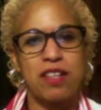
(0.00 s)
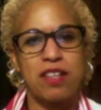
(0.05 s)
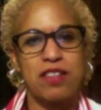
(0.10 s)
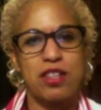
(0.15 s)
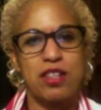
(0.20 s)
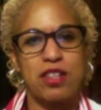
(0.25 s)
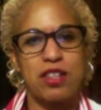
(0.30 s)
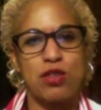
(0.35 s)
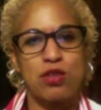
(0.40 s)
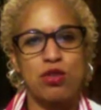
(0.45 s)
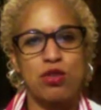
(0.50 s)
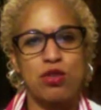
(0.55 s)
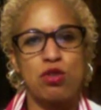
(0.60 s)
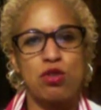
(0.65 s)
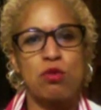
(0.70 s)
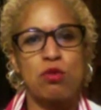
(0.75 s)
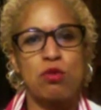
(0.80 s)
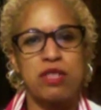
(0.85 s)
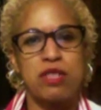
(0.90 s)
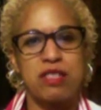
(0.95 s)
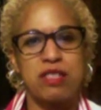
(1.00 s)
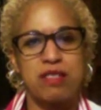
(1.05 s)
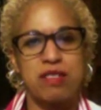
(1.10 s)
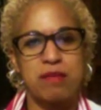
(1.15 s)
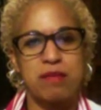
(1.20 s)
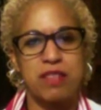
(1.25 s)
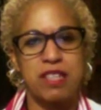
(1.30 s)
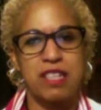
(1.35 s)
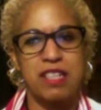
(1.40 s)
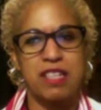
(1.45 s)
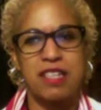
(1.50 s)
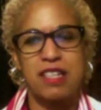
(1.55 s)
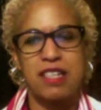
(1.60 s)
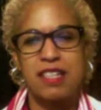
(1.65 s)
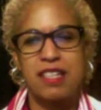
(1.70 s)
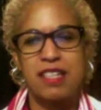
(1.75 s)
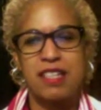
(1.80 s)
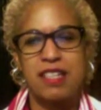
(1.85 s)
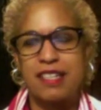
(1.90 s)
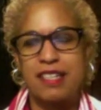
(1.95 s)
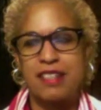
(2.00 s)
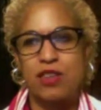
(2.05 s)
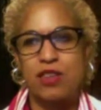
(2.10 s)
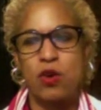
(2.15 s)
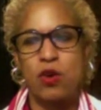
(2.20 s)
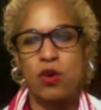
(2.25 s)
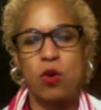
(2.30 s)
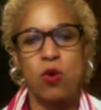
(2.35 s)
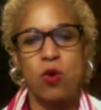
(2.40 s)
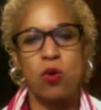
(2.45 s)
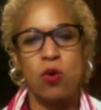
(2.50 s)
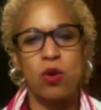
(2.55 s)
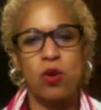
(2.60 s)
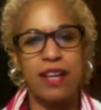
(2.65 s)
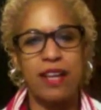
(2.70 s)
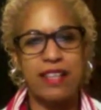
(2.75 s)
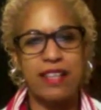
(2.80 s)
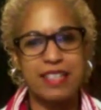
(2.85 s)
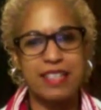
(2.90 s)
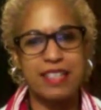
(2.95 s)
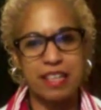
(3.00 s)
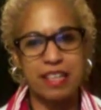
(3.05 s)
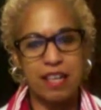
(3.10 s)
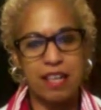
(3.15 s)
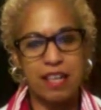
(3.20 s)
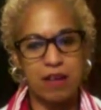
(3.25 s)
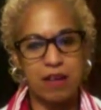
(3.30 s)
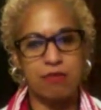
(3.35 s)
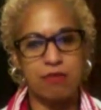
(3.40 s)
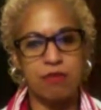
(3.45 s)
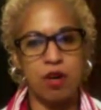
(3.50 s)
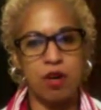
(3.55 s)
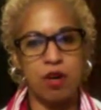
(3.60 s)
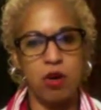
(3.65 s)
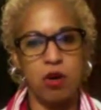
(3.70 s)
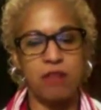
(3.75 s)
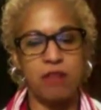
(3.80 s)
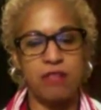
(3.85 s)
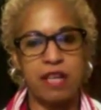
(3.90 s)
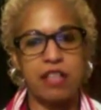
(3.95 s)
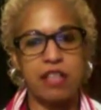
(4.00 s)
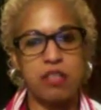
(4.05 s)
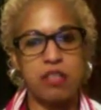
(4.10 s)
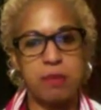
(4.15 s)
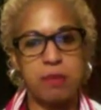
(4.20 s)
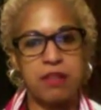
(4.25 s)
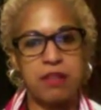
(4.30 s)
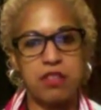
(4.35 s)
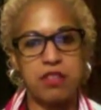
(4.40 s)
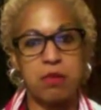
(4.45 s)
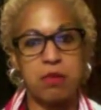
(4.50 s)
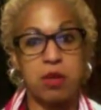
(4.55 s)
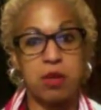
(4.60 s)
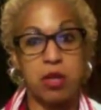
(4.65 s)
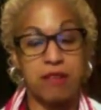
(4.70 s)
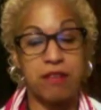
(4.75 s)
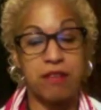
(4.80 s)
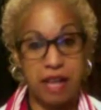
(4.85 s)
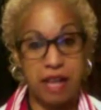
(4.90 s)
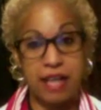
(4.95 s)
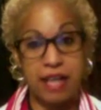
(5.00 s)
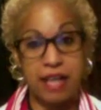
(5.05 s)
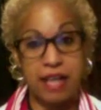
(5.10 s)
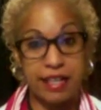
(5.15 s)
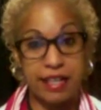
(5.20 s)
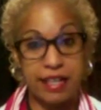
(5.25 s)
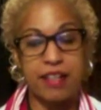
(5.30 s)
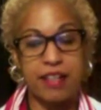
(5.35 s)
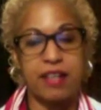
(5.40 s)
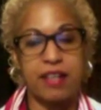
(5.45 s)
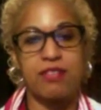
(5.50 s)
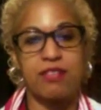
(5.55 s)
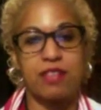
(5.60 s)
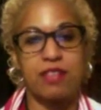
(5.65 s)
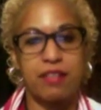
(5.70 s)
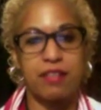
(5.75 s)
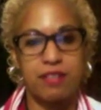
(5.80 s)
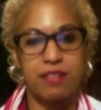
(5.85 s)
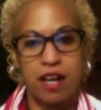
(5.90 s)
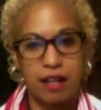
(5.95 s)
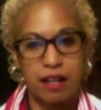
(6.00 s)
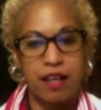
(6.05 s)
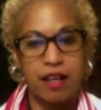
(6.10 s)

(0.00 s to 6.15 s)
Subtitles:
consumerism, the whole idea of, oh, I've got to spend this money, I've got to get gifts, I've got to